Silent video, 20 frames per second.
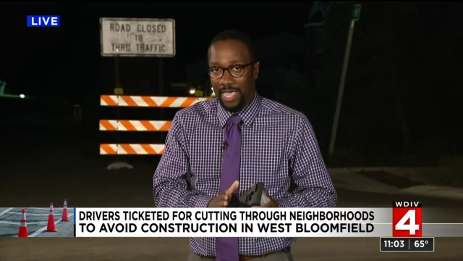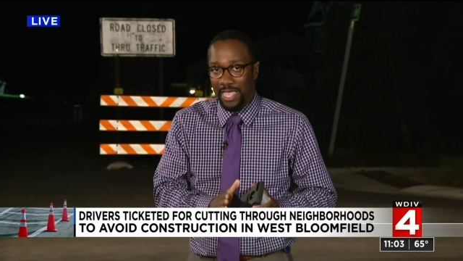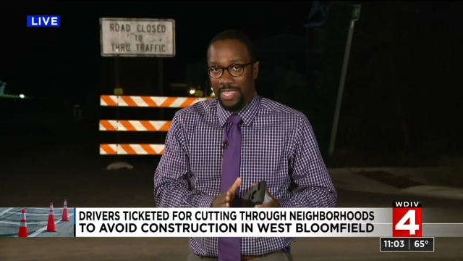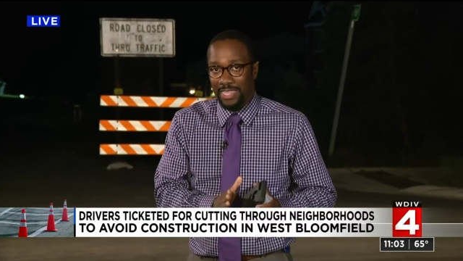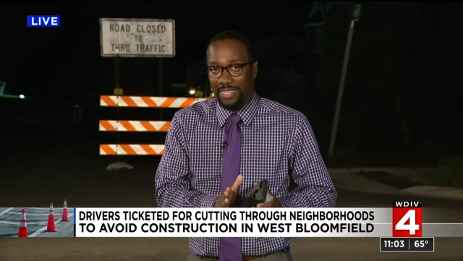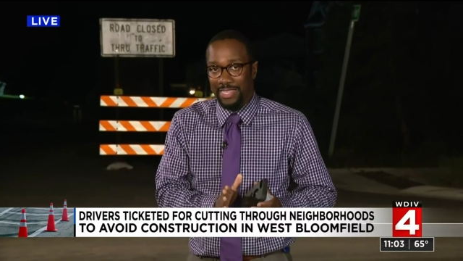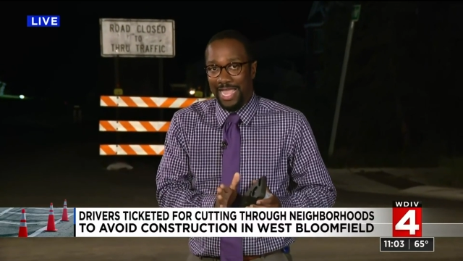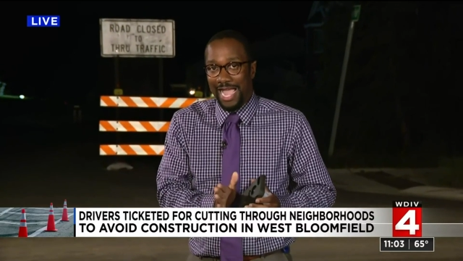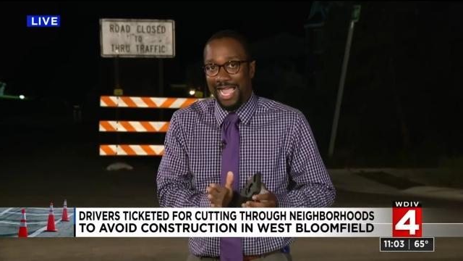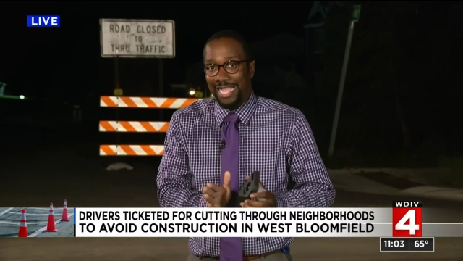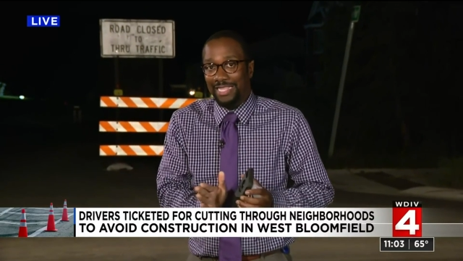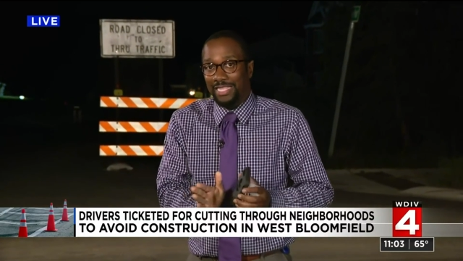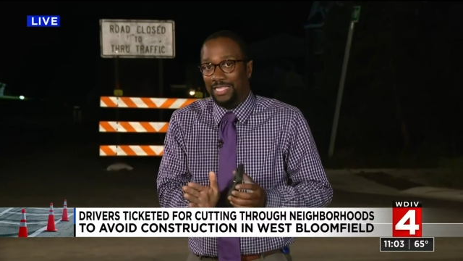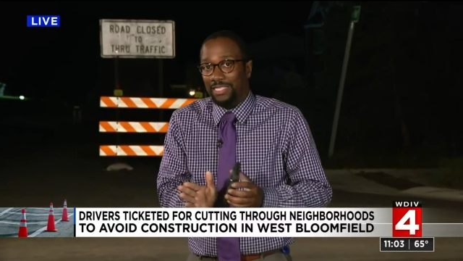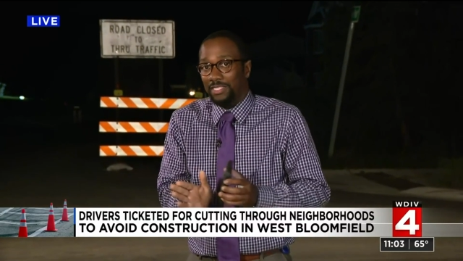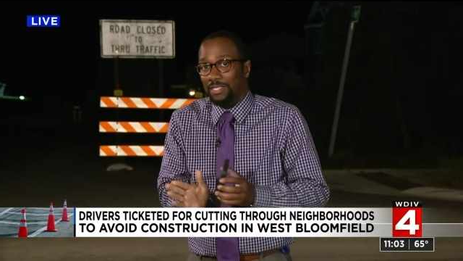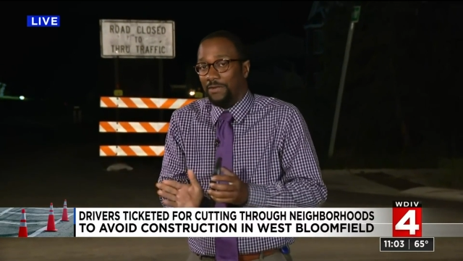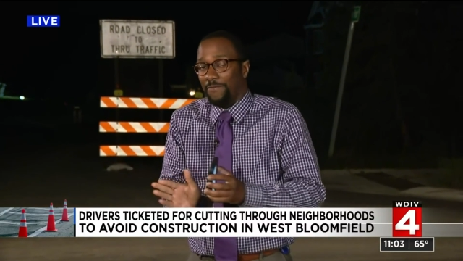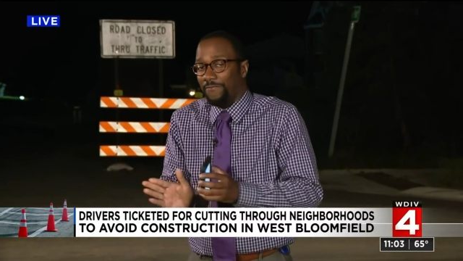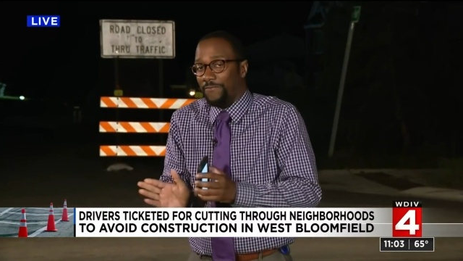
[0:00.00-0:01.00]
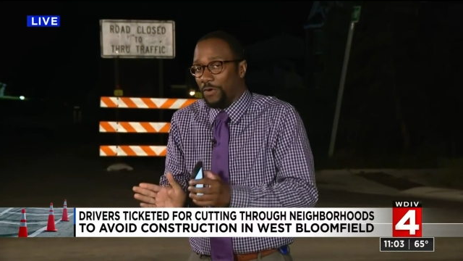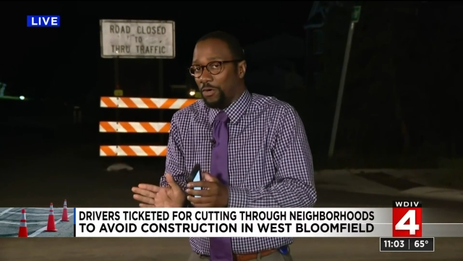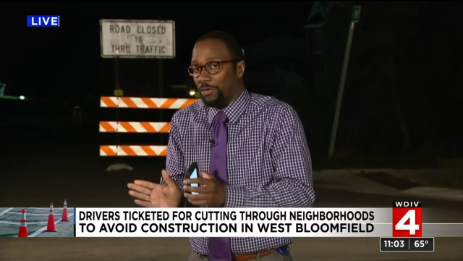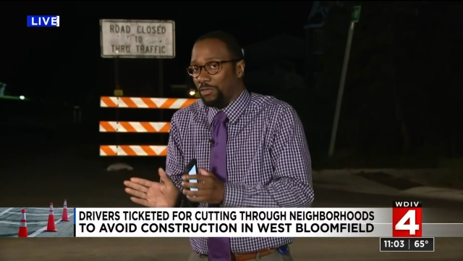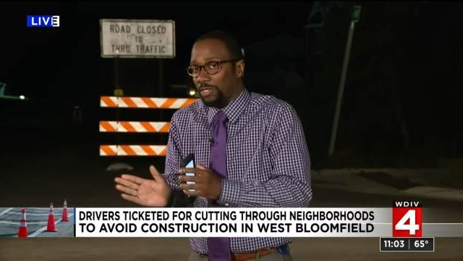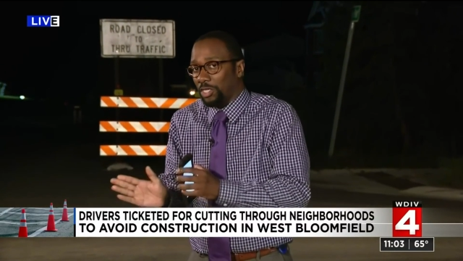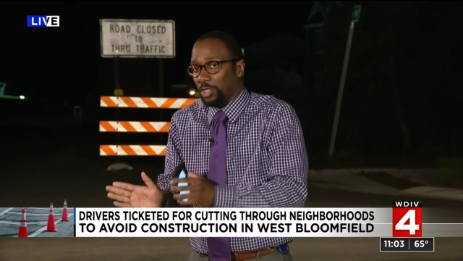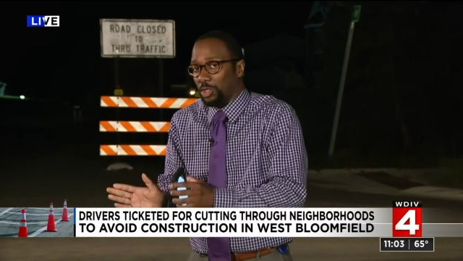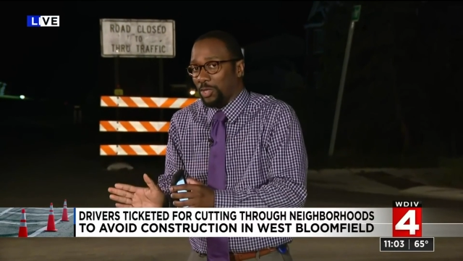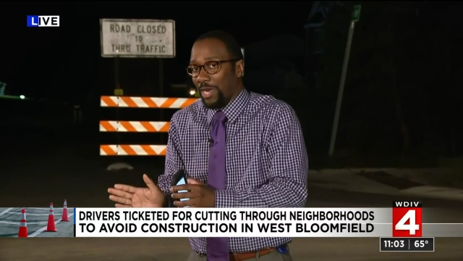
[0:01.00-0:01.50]
not divert
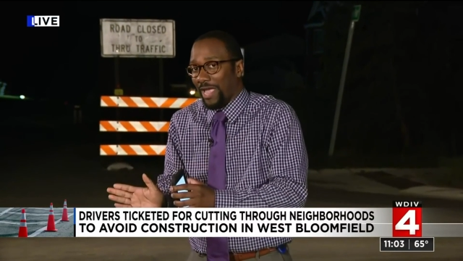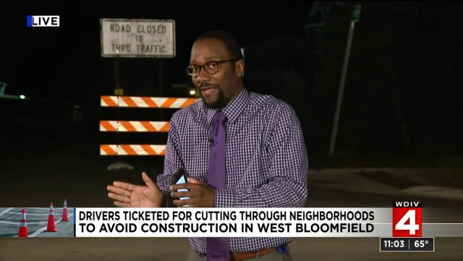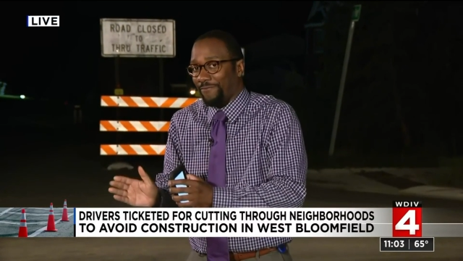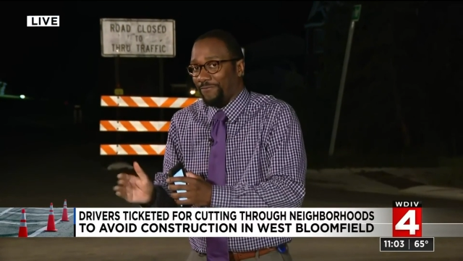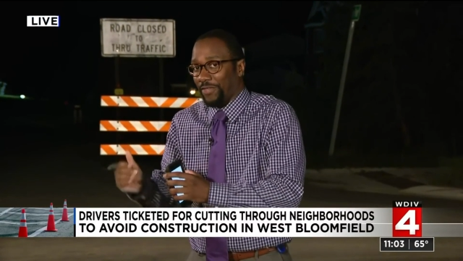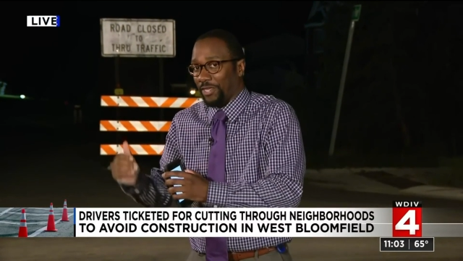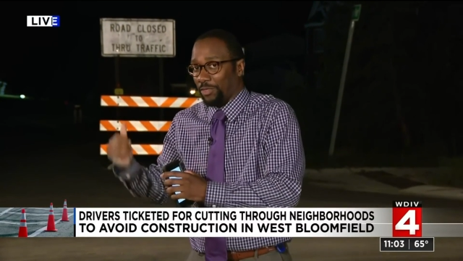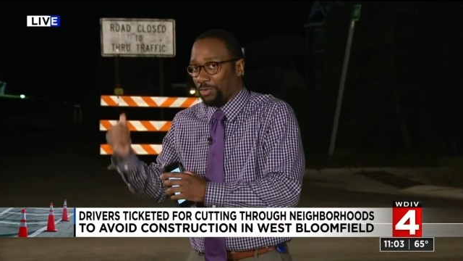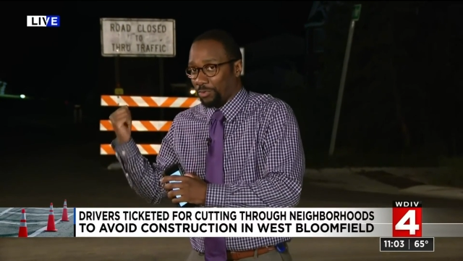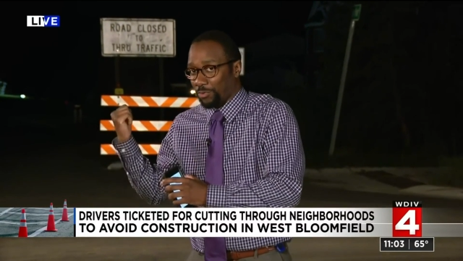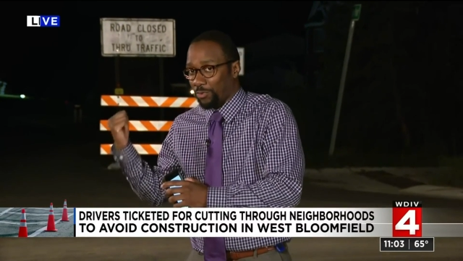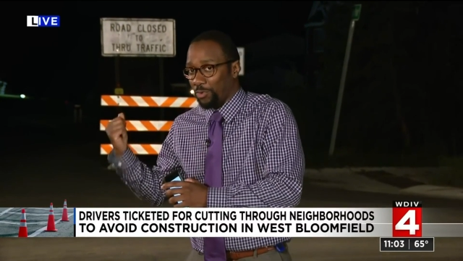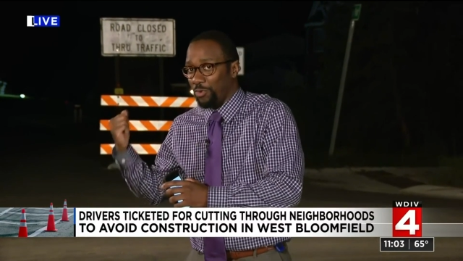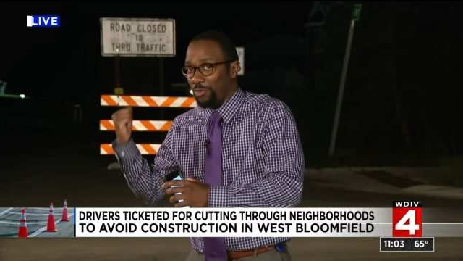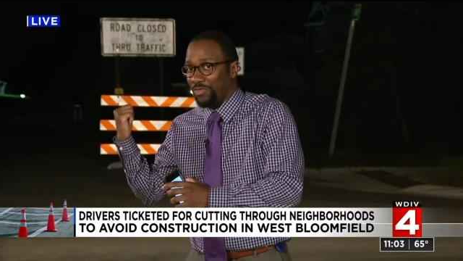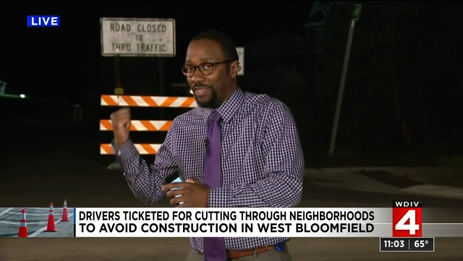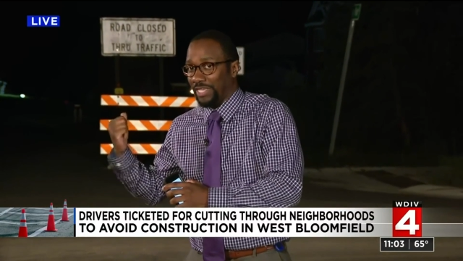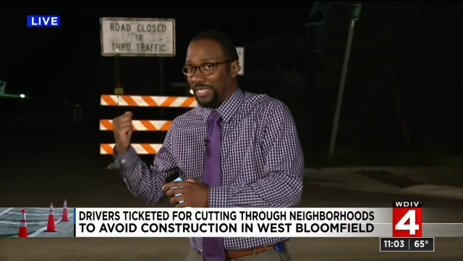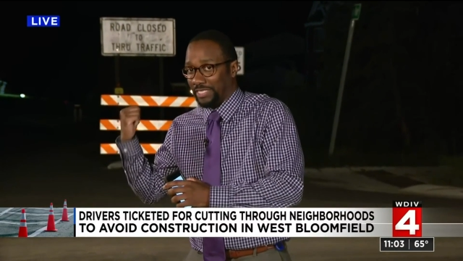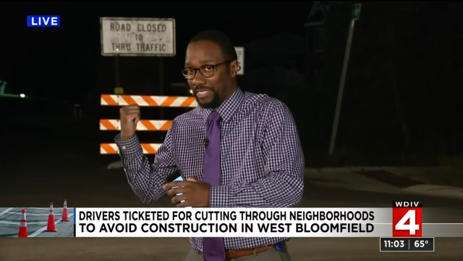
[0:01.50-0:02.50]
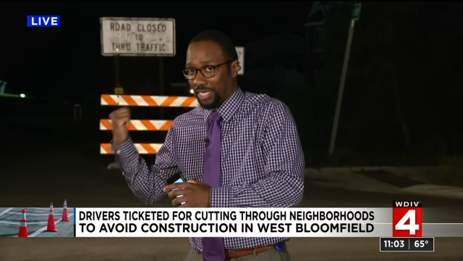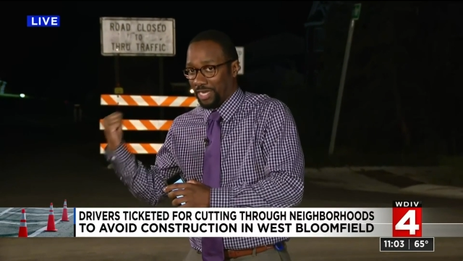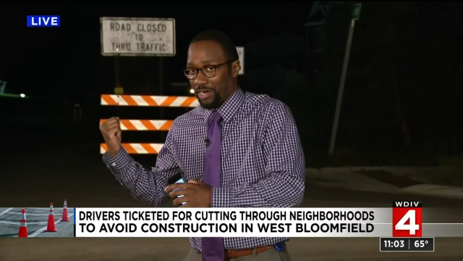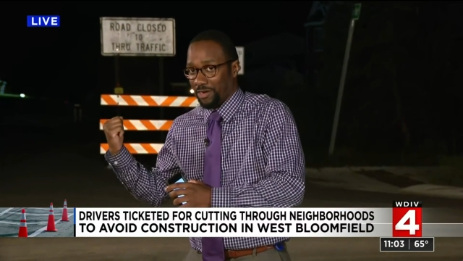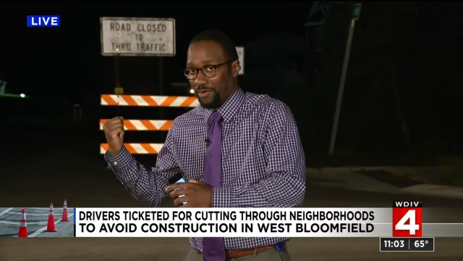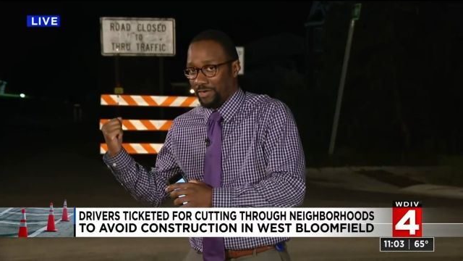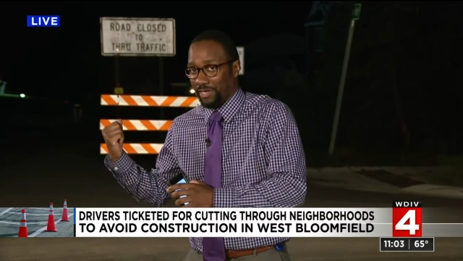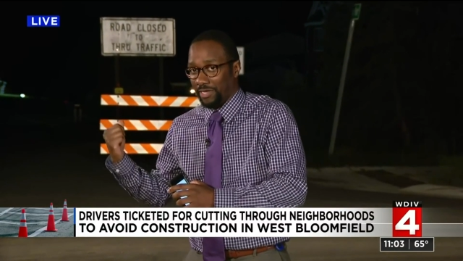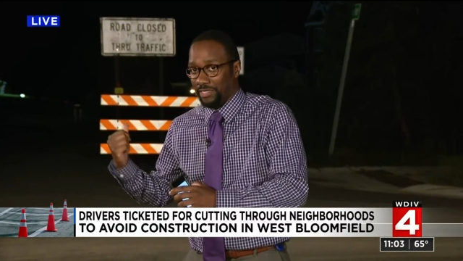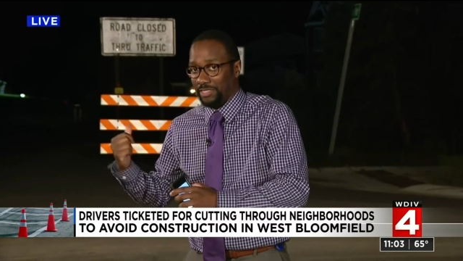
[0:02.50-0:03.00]
the traffic through these
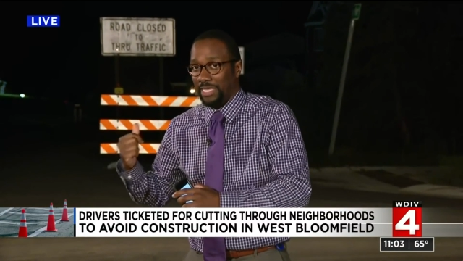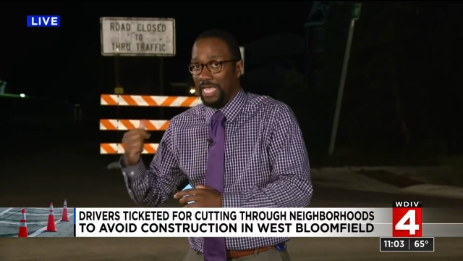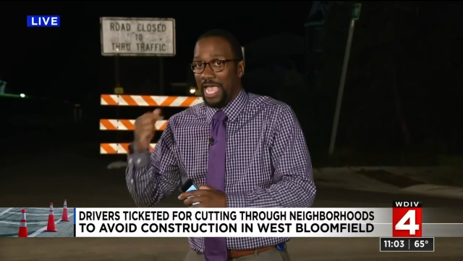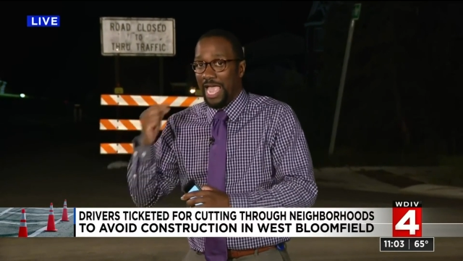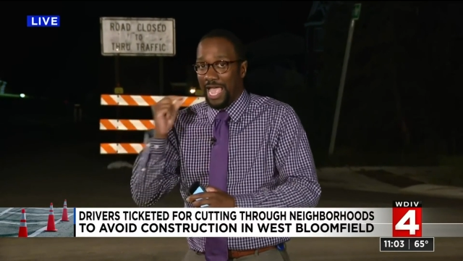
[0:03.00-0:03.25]
areas,